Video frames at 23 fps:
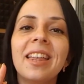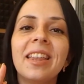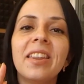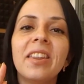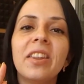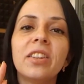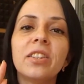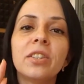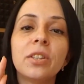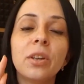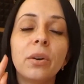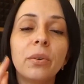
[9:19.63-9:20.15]

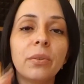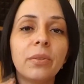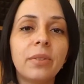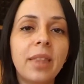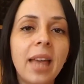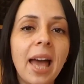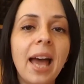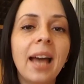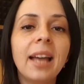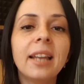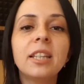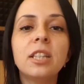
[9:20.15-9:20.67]
so
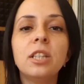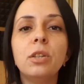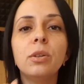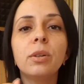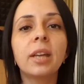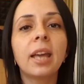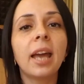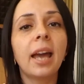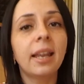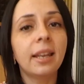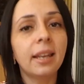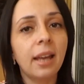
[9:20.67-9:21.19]
that you
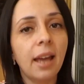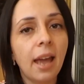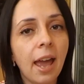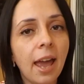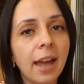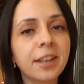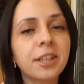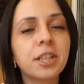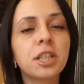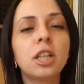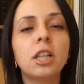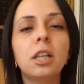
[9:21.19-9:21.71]
can
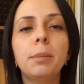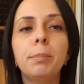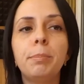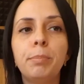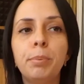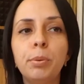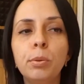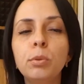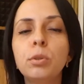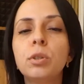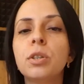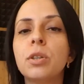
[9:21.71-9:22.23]
actually
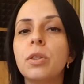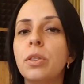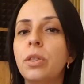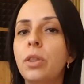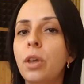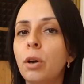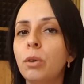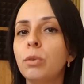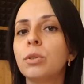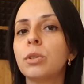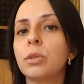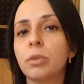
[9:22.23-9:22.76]
put
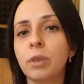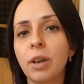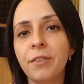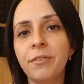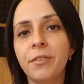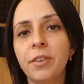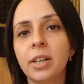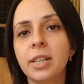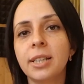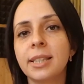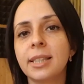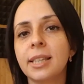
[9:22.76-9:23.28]
those
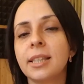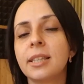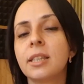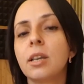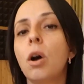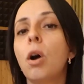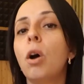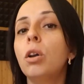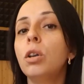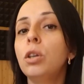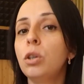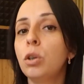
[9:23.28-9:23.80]
references
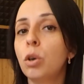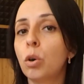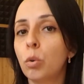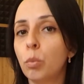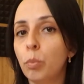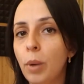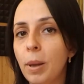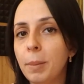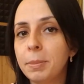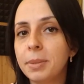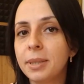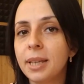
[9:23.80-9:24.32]
on your
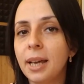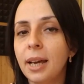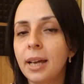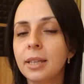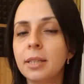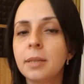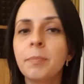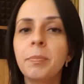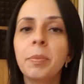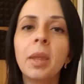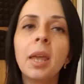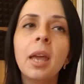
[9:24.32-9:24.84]
website.
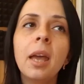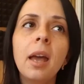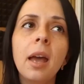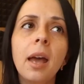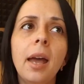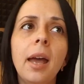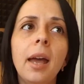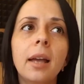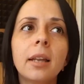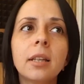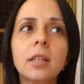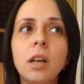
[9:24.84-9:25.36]

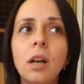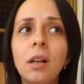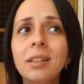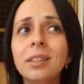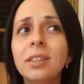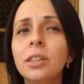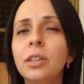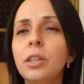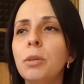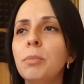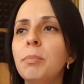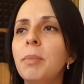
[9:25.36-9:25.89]
And also
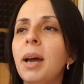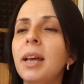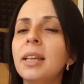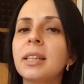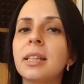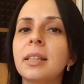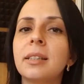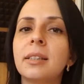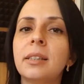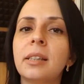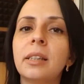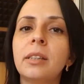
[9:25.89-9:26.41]
you might
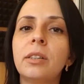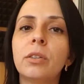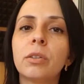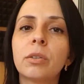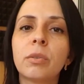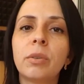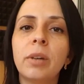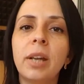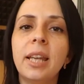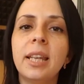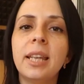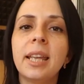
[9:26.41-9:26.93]
consider
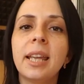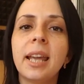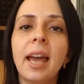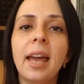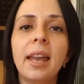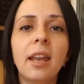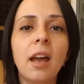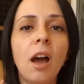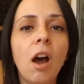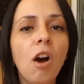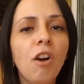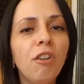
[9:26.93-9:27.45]
creating an
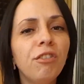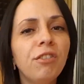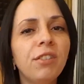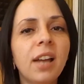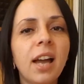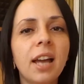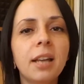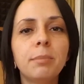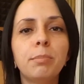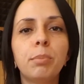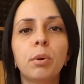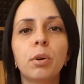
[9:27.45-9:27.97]

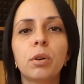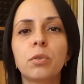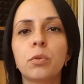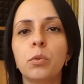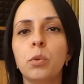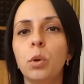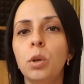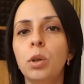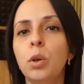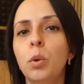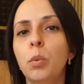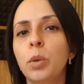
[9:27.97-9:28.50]
offline
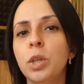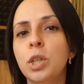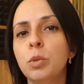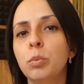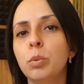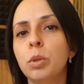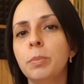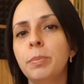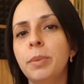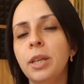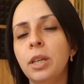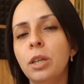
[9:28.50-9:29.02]
portfolio, which would
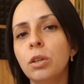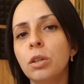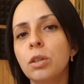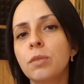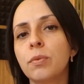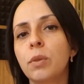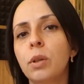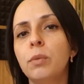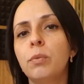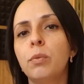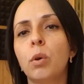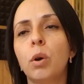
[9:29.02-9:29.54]
be useful
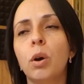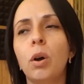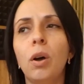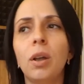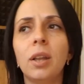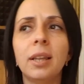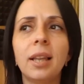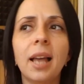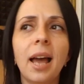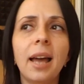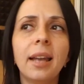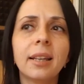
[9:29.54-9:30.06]
for
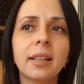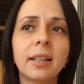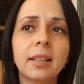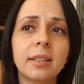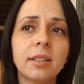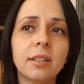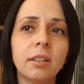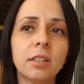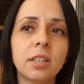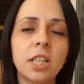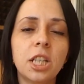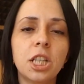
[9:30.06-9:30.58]
online
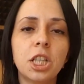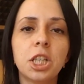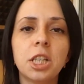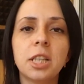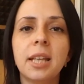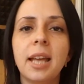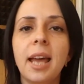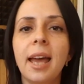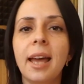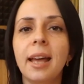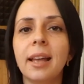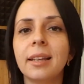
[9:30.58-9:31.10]
consultation
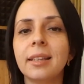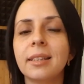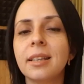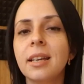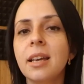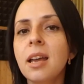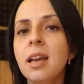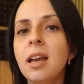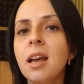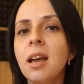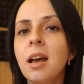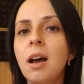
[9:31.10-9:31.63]
and
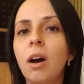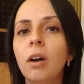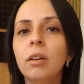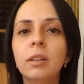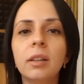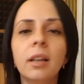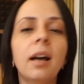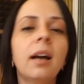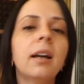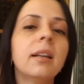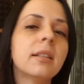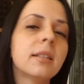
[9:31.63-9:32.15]

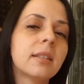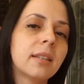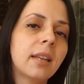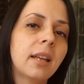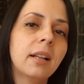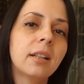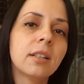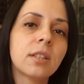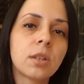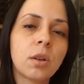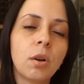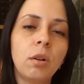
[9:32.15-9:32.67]
online sales
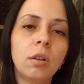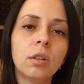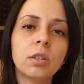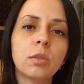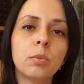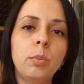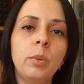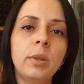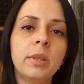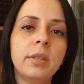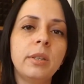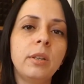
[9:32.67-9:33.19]
calls
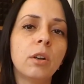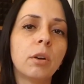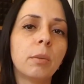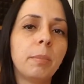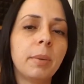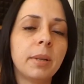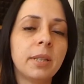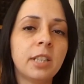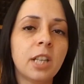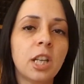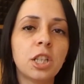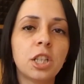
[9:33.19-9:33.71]
with your
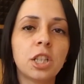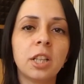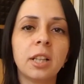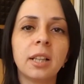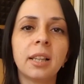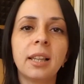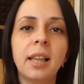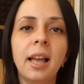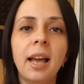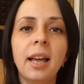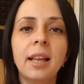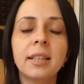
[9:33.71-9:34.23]
potential
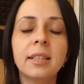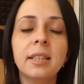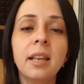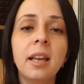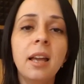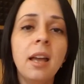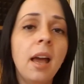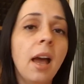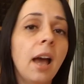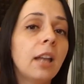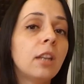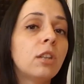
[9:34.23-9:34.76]
clients.
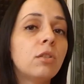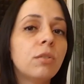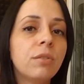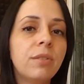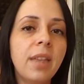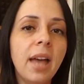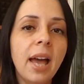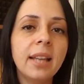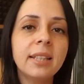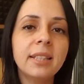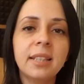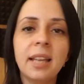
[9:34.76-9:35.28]
And to
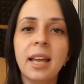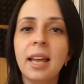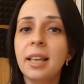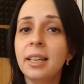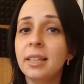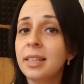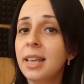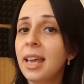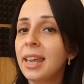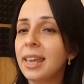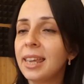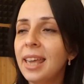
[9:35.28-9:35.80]
that end,
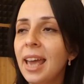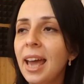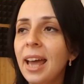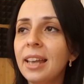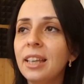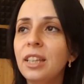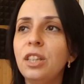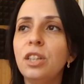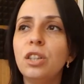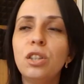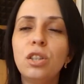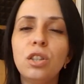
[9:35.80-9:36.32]
again,
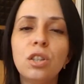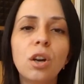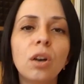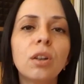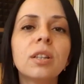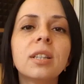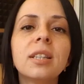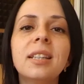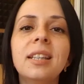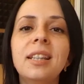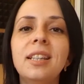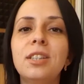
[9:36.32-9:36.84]
you don't
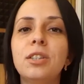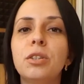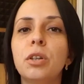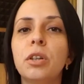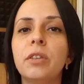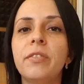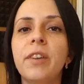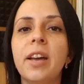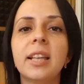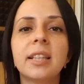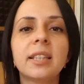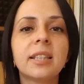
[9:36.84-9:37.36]
need to
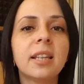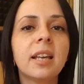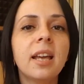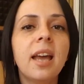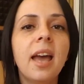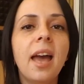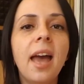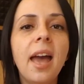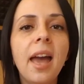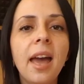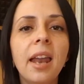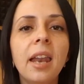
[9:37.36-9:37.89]
invest
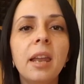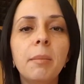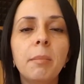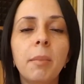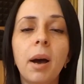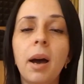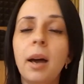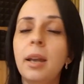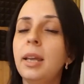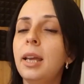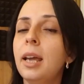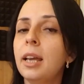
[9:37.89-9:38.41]
any
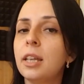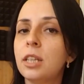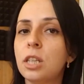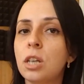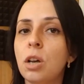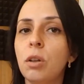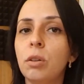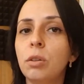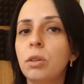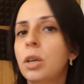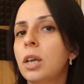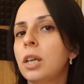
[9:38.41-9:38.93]
money at all.
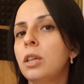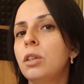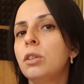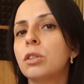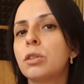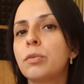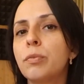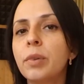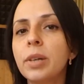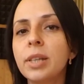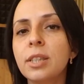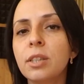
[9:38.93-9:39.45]
You can use
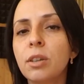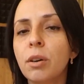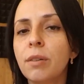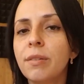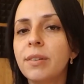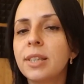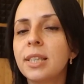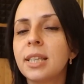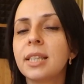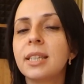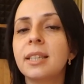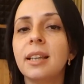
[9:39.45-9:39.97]
free
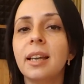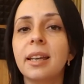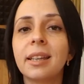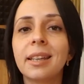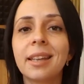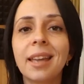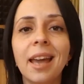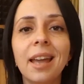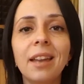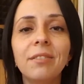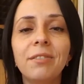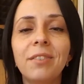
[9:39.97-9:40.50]
services like
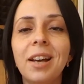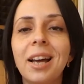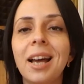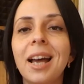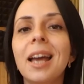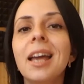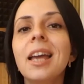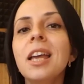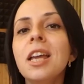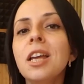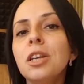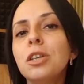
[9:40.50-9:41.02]
Canva
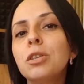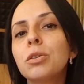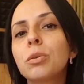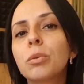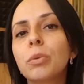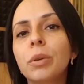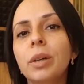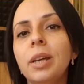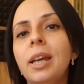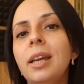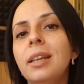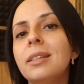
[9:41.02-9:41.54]
to
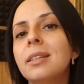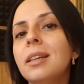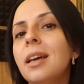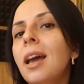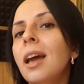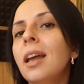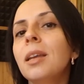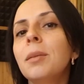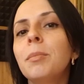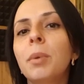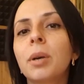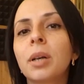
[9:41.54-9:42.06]
create any
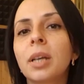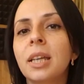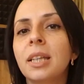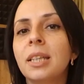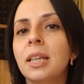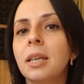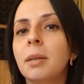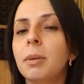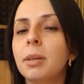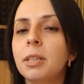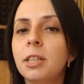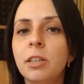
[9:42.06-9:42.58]
marketing
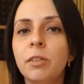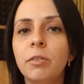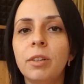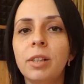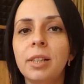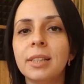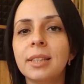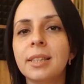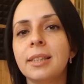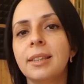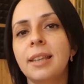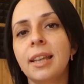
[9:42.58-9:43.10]
materials
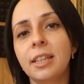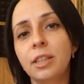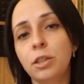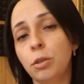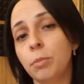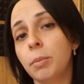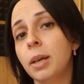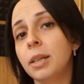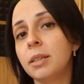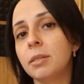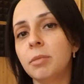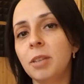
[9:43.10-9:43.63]
that you
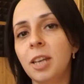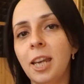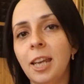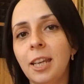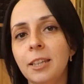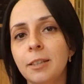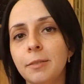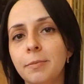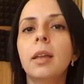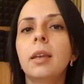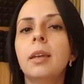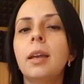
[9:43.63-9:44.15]
might need.
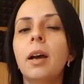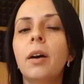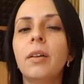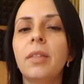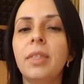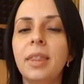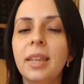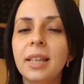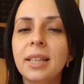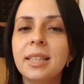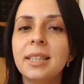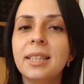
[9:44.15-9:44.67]
Now at
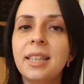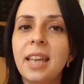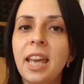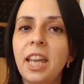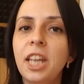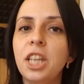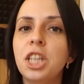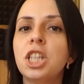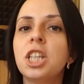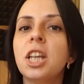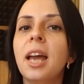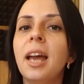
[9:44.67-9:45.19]
this
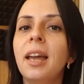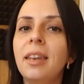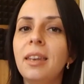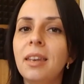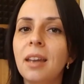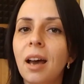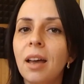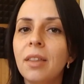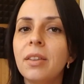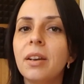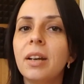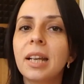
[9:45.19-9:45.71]
stage,
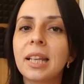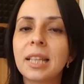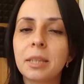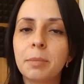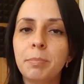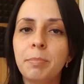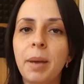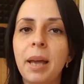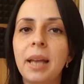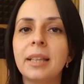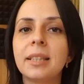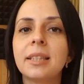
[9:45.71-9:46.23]
another
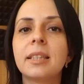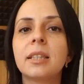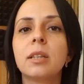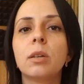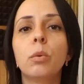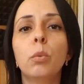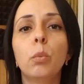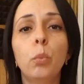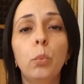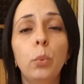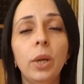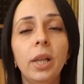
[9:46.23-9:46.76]
expense
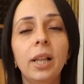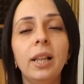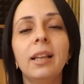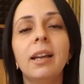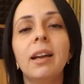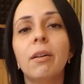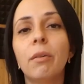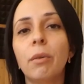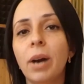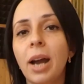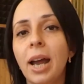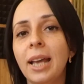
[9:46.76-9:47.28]
will
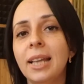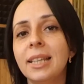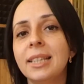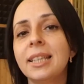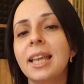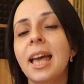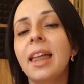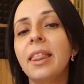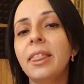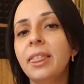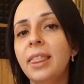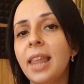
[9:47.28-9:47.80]
arise,
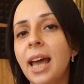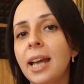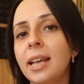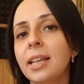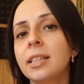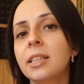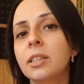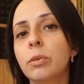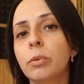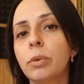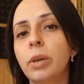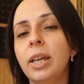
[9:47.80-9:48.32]
and that is
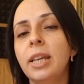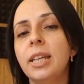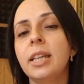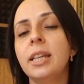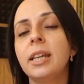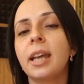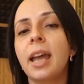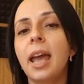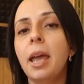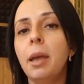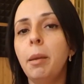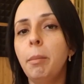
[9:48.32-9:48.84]
creating
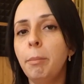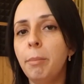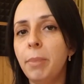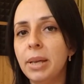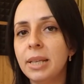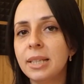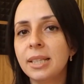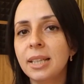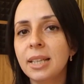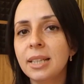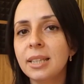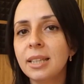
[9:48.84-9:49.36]
a
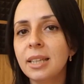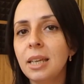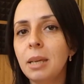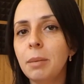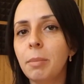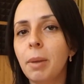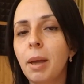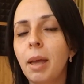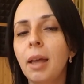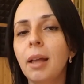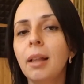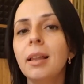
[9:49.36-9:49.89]
business
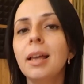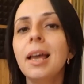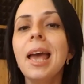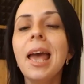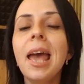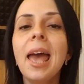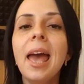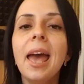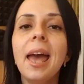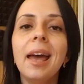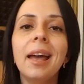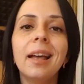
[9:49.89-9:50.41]
email
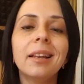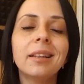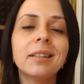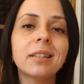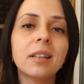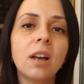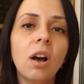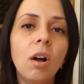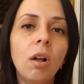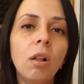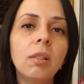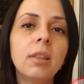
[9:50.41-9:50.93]
and
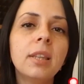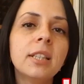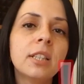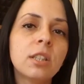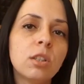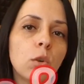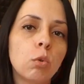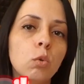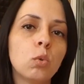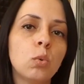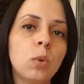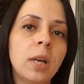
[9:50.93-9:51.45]
all the
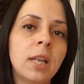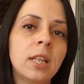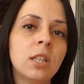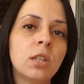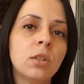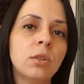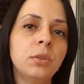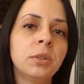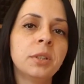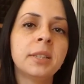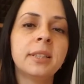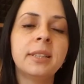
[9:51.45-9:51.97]
software
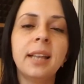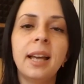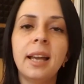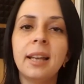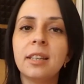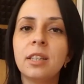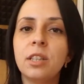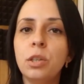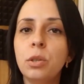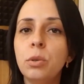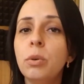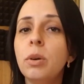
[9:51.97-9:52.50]
tools that
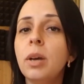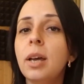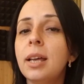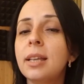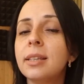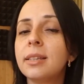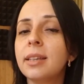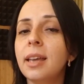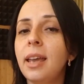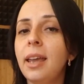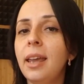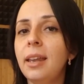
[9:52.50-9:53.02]
you as
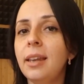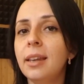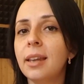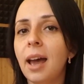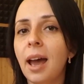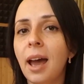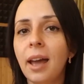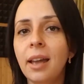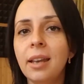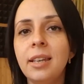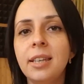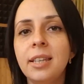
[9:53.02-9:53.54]
an
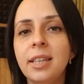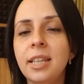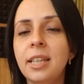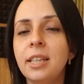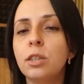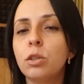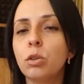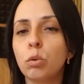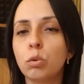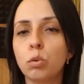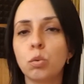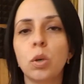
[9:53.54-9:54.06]
IT
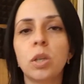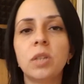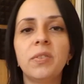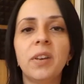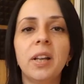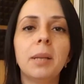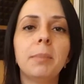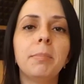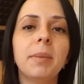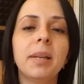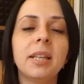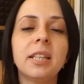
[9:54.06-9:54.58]
software
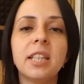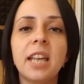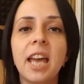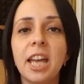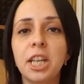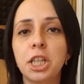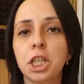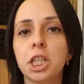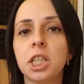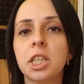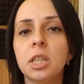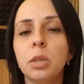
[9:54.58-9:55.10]
development
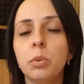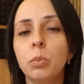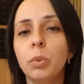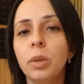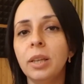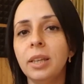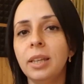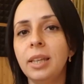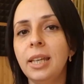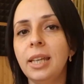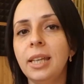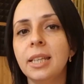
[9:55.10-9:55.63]
agency will
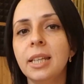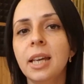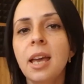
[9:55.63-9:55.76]
need.